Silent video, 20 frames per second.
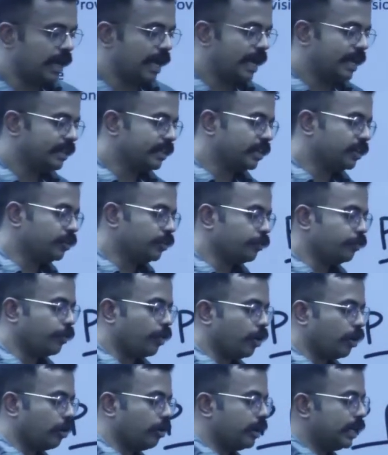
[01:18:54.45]
Either to
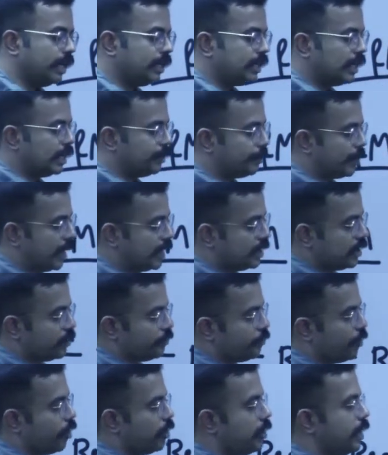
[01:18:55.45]
follow it, it may
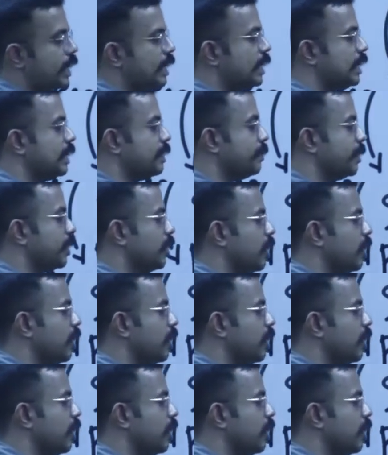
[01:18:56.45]
either follow it, it